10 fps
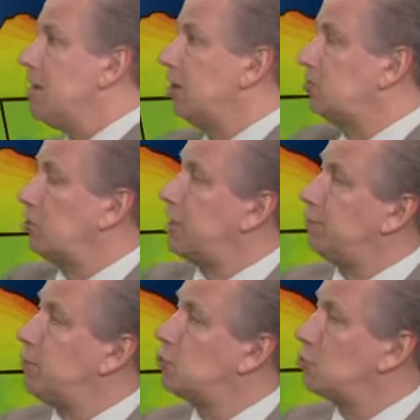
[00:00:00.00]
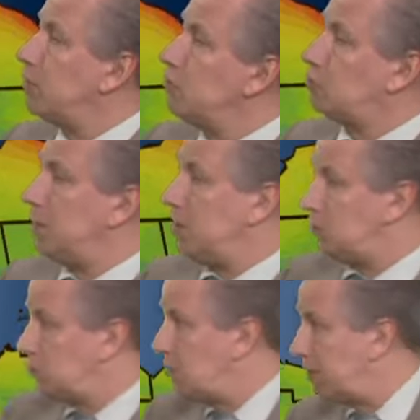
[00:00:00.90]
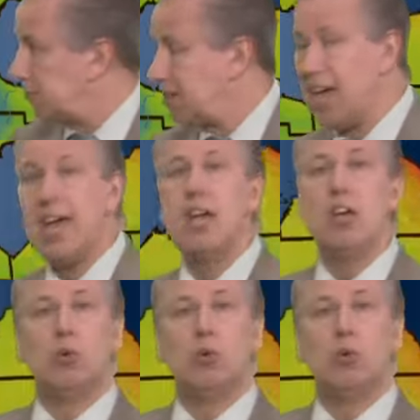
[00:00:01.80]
Let's look at future wind speeds throughout the day.